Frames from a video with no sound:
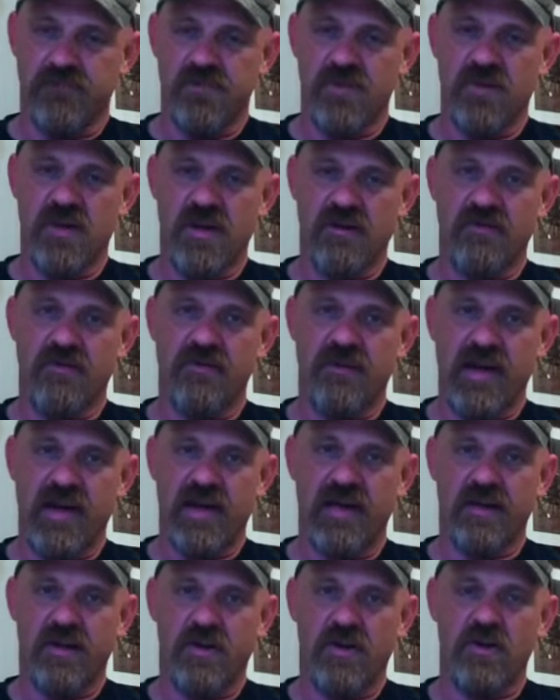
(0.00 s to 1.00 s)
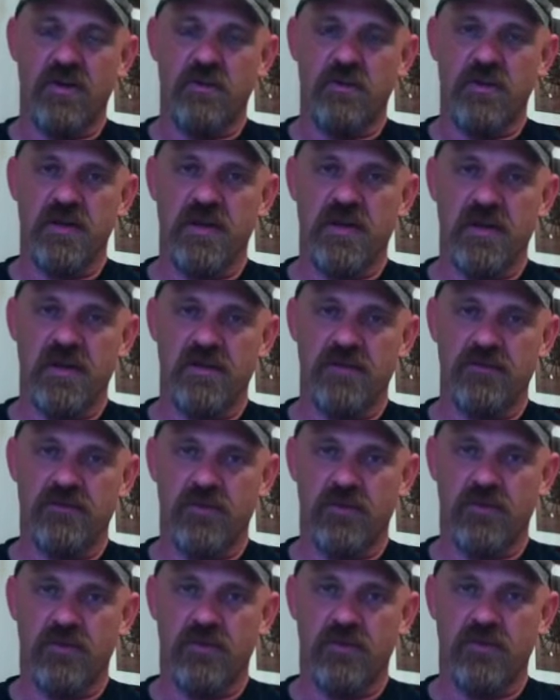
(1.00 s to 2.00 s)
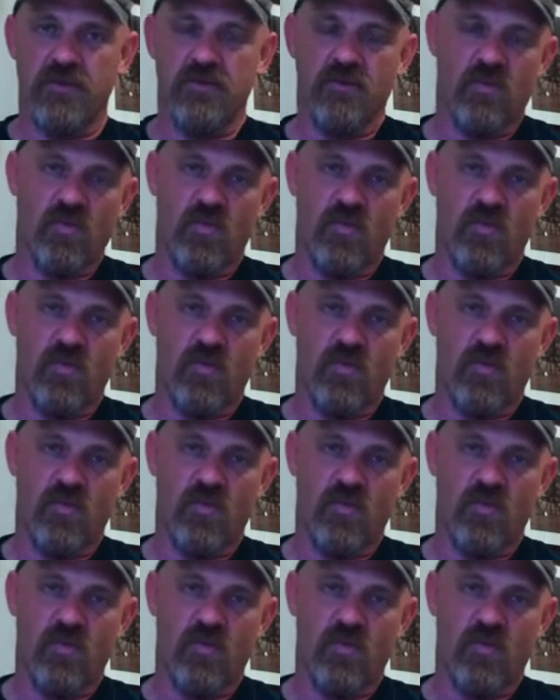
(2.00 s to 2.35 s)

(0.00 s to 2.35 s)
you have a valid argument as for